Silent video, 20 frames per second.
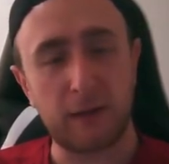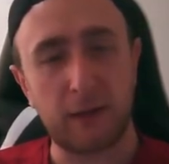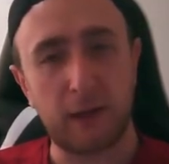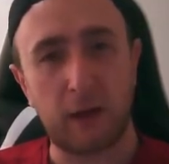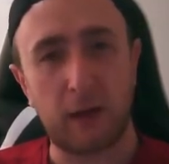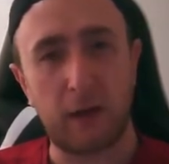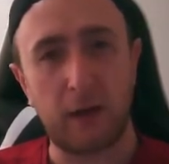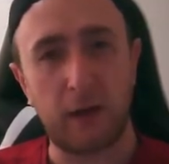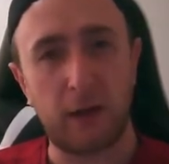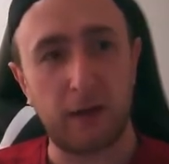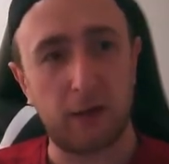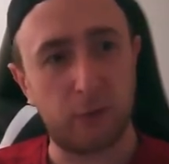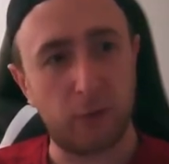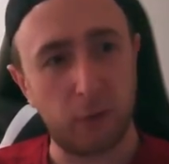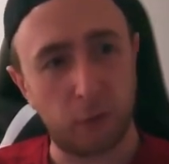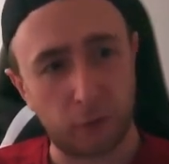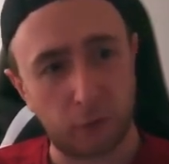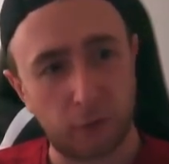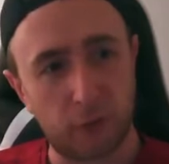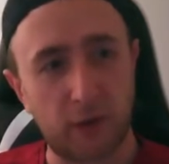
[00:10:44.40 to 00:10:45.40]
it
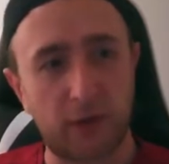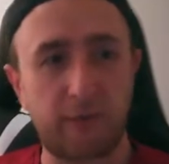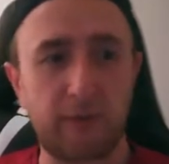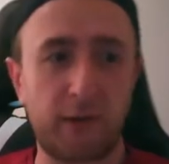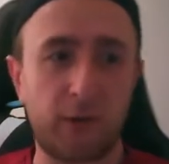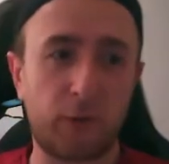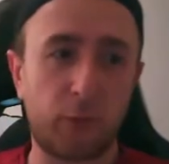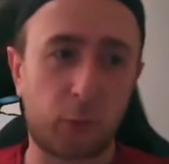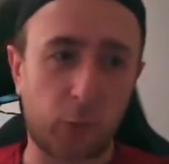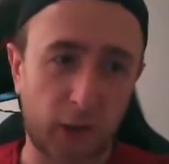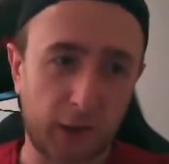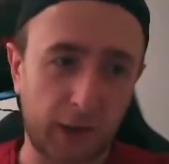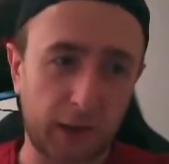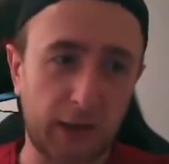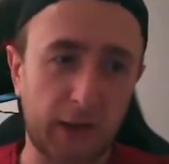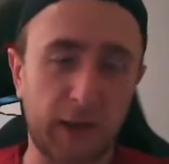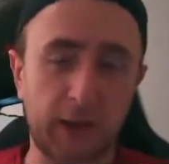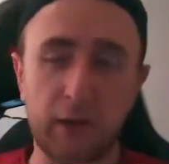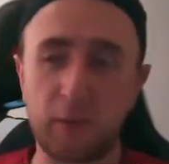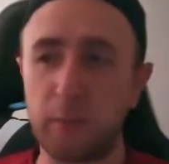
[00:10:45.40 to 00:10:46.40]
ignores, anything that's
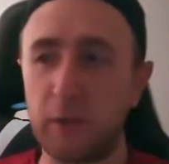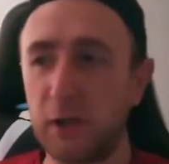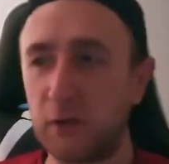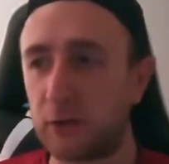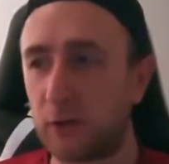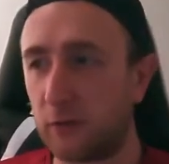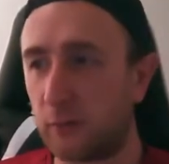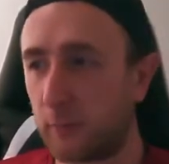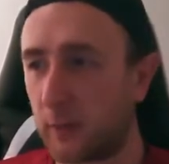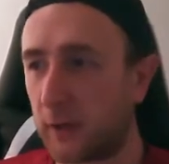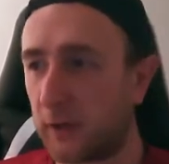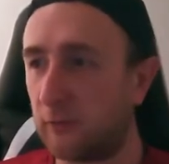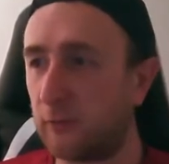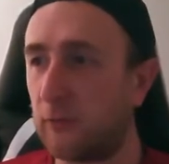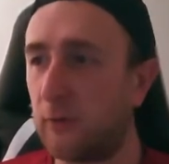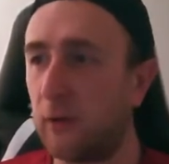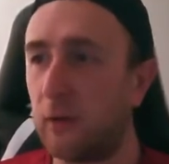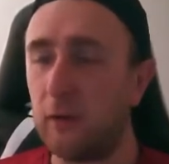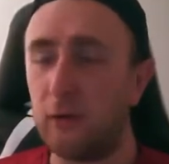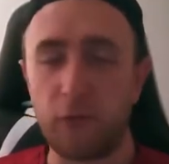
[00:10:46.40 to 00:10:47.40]
white it can make
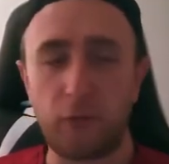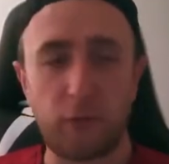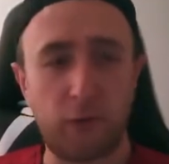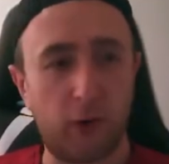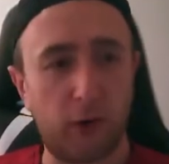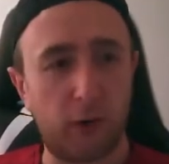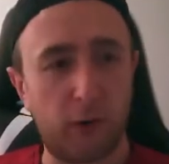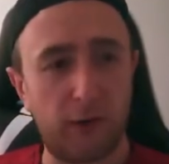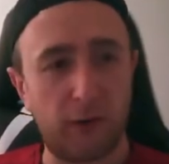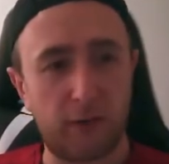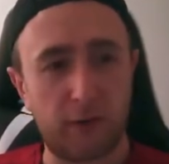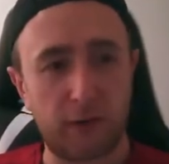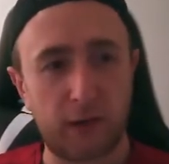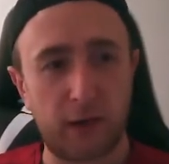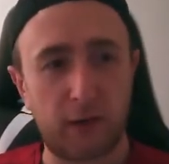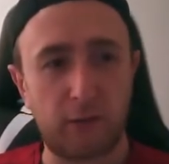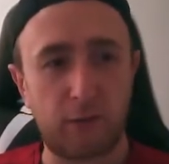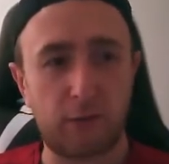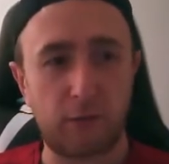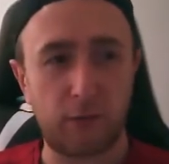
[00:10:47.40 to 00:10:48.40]
transparent. So in this
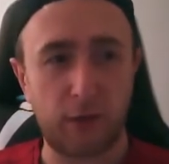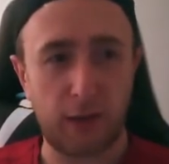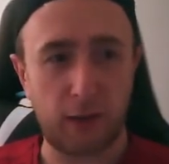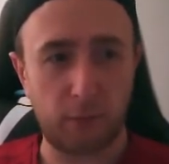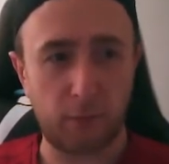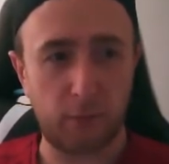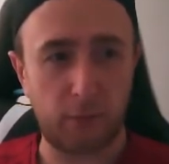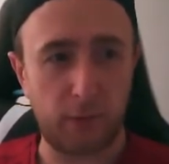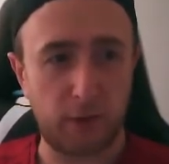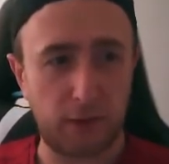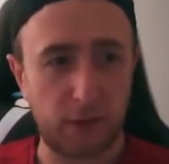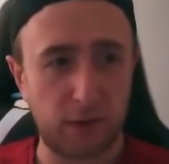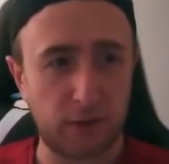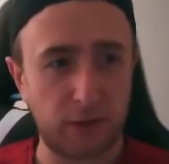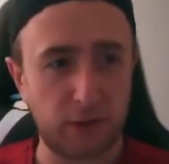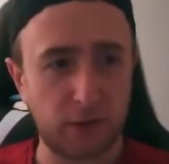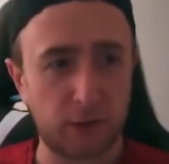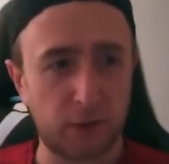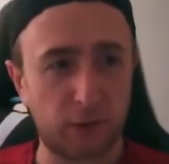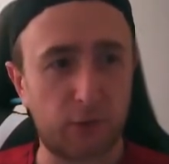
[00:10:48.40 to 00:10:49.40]
case it would be
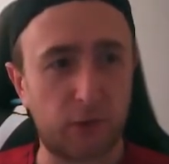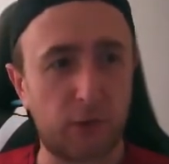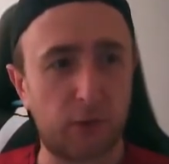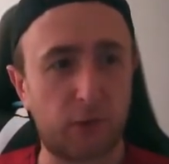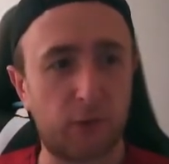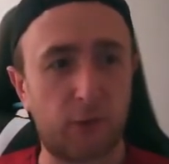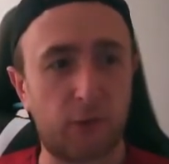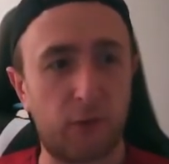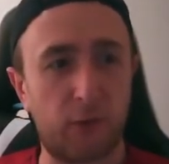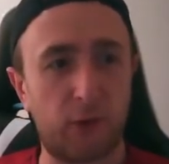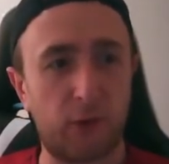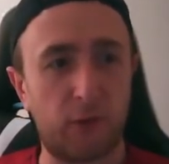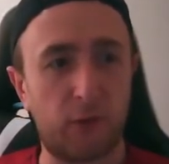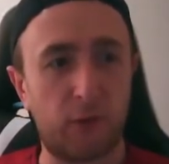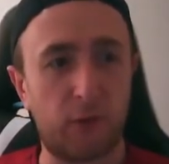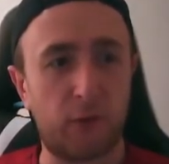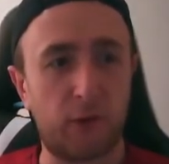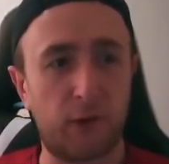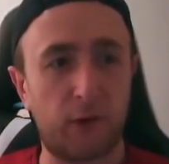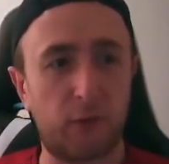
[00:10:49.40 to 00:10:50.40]
Jolteon, so he's
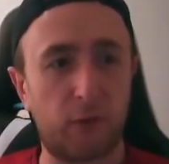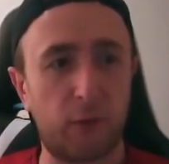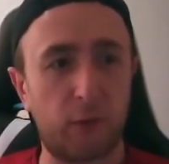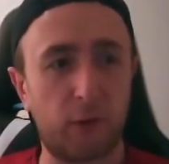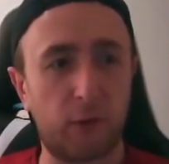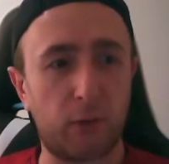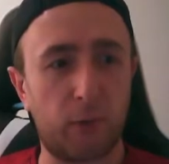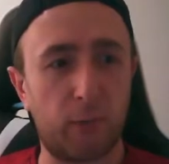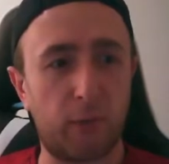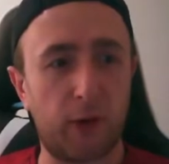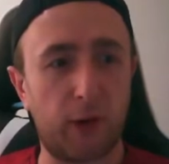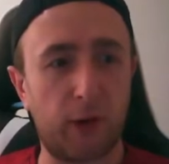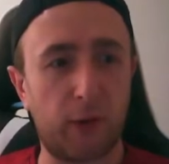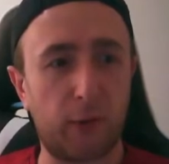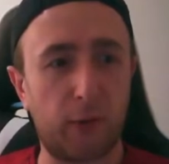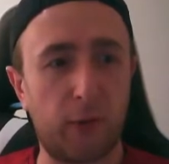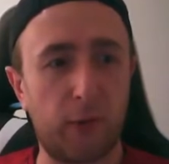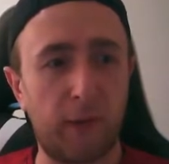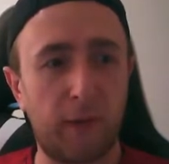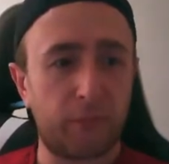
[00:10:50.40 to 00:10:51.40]
the thing that's been cropped
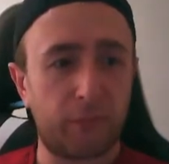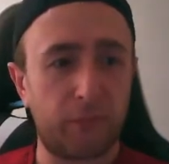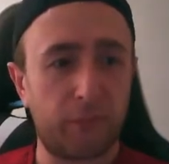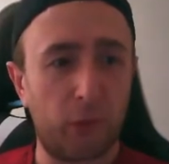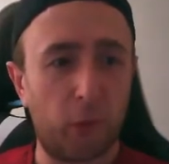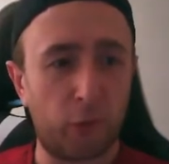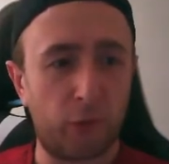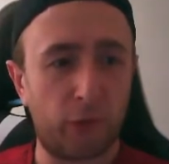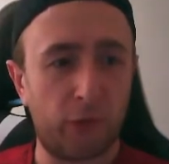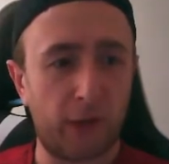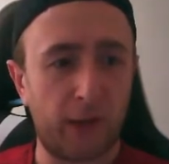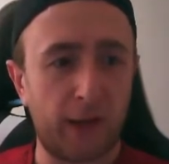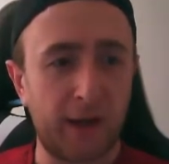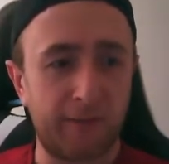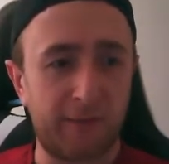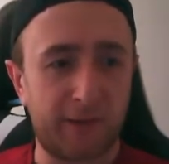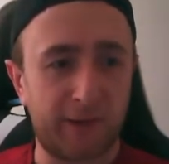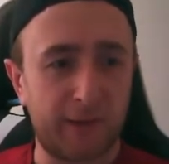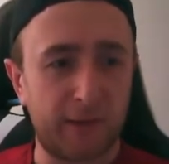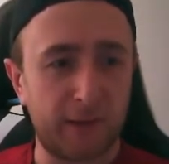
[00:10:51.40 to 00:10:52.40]
out.
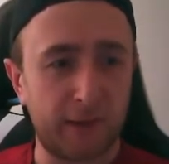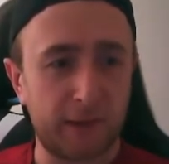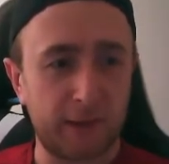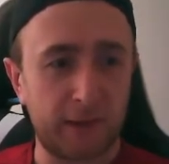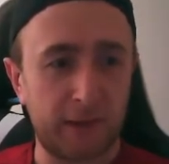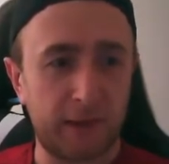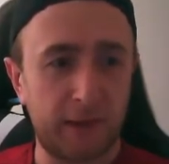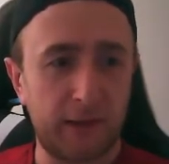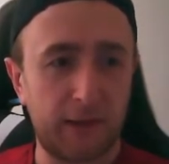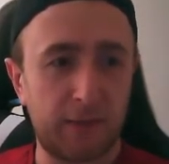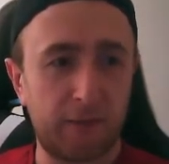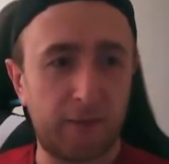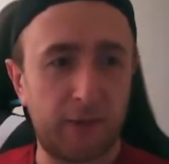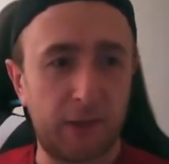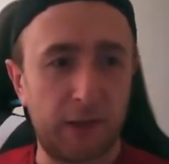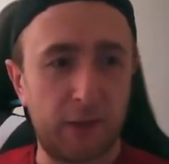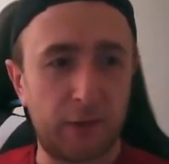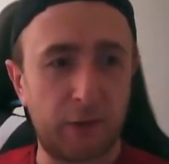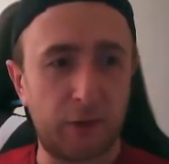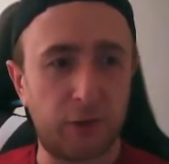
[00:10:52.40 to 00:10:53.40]
Altogether it gives
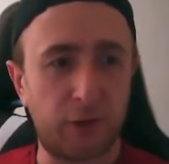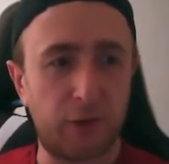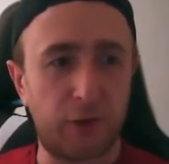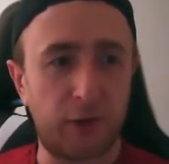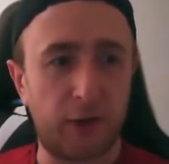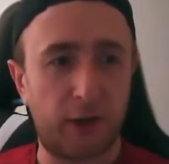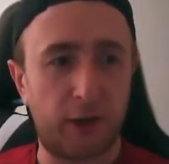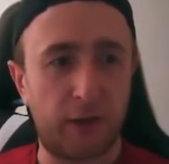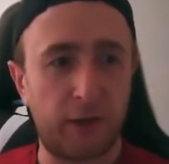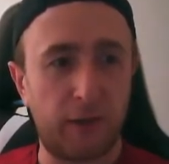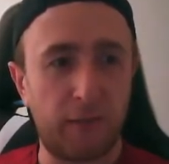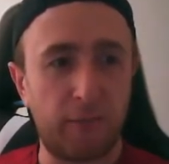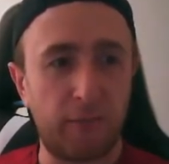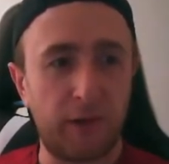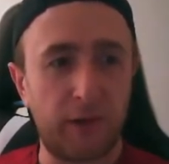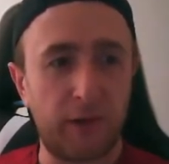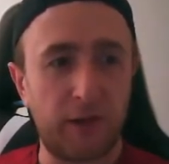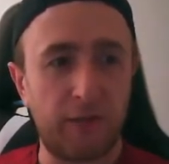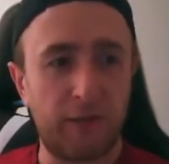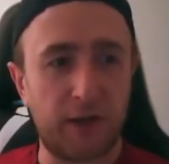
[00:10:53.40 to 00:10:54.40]
the illusion that
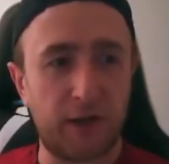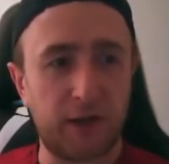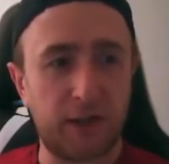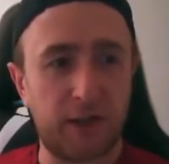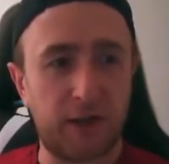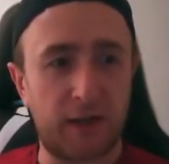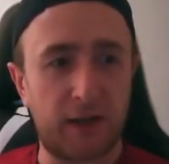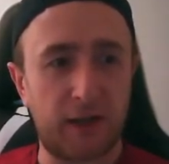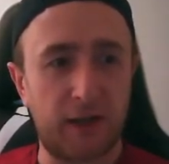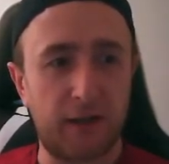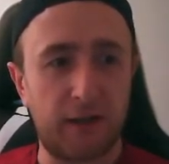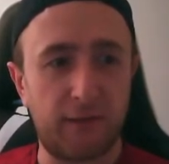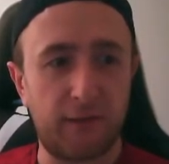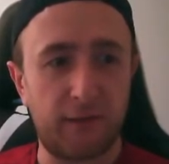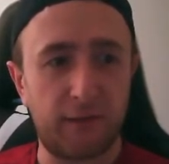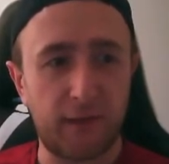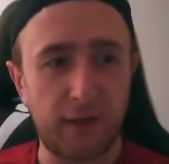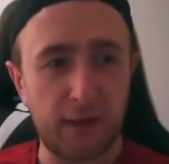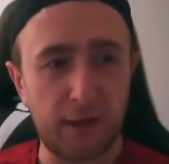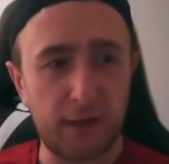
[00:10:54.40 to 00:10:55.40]
he's actually there in
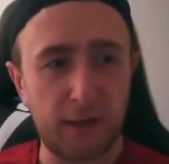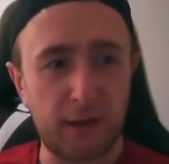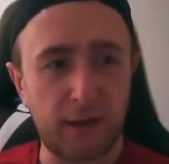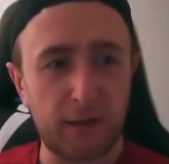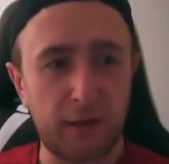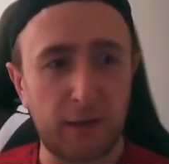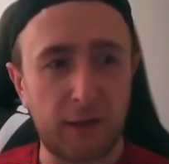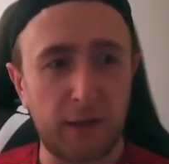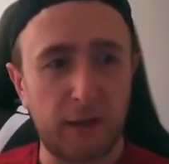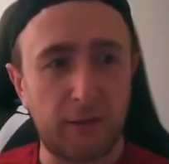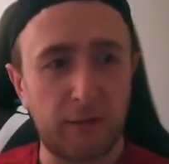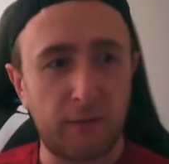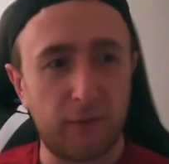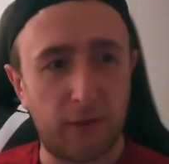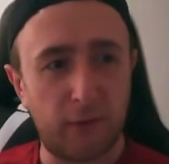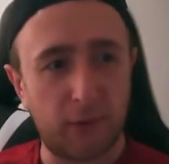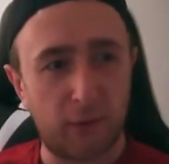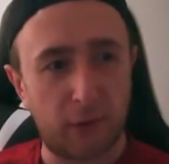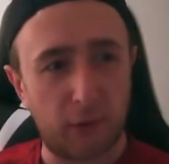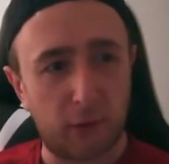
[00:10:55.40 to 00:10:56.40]
the scene.
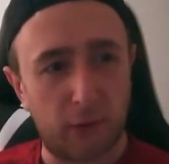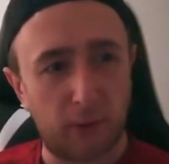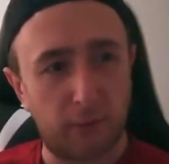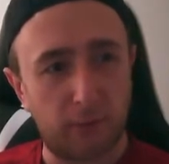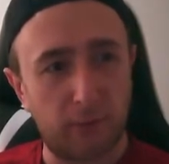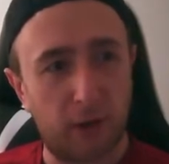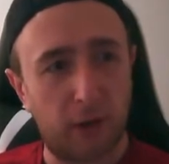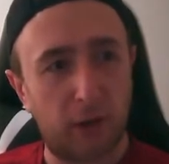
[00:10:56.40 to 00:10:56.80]
There's a lot of,